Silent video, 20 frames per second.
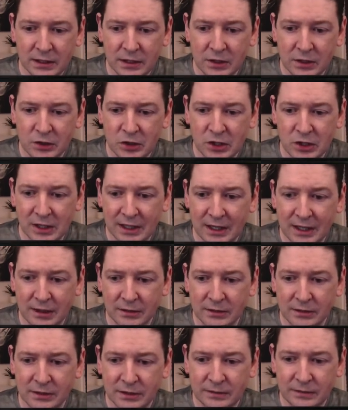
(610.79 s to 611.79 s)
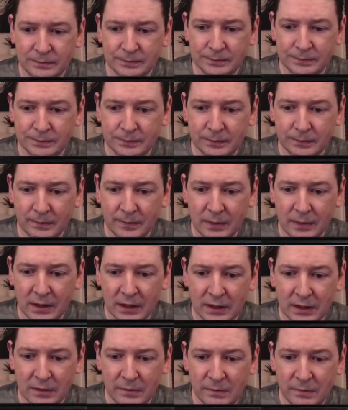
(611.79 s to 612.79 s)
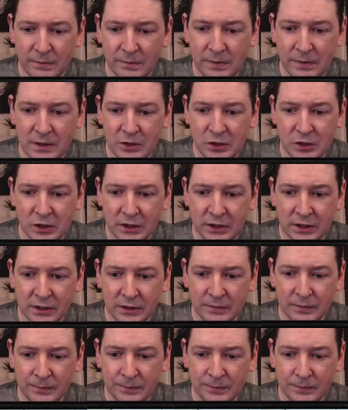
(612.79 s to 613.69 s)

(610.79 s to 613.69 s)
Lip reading: checkout feature